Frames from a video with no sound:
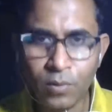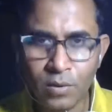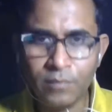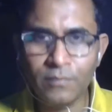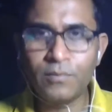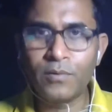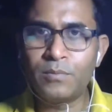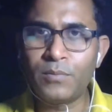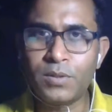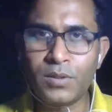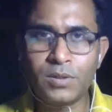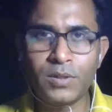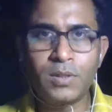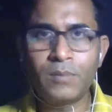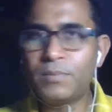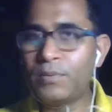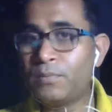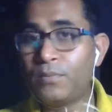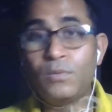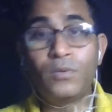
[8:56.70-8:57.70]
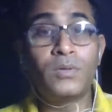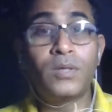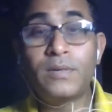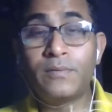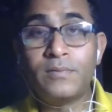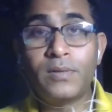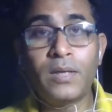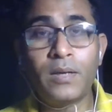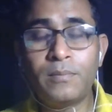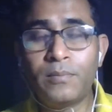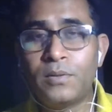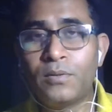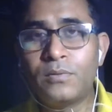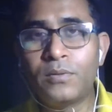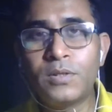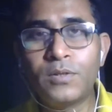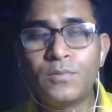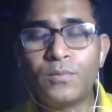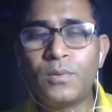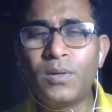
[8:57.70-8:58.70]
more information, and people don't have time in
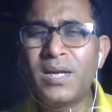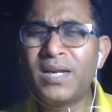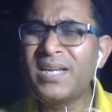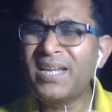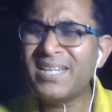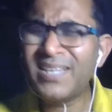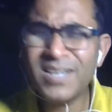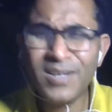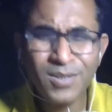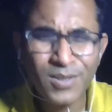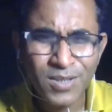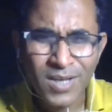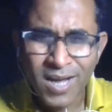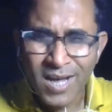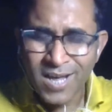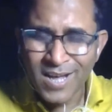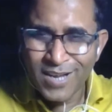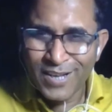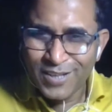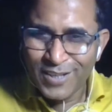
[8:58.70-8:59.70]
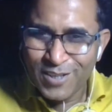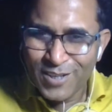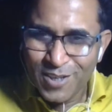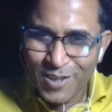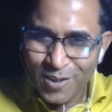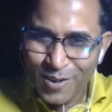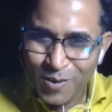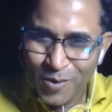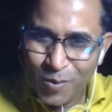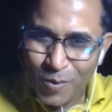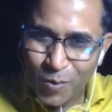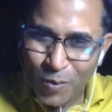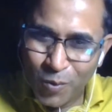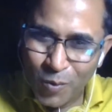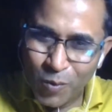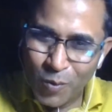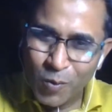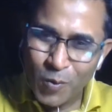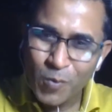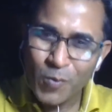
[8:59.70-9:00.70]
today's world. And there's this in the
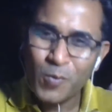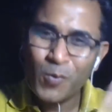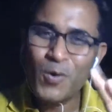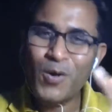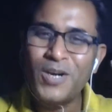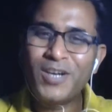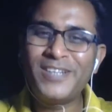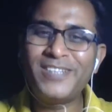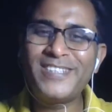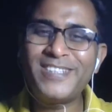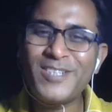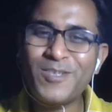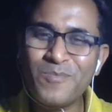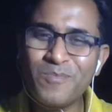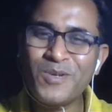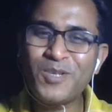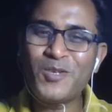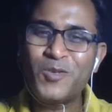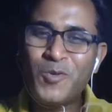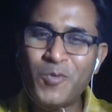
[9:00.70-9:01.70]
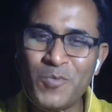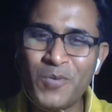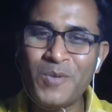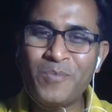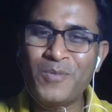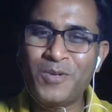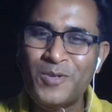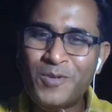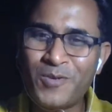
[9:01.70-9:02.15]
whole world, it's just mushrooming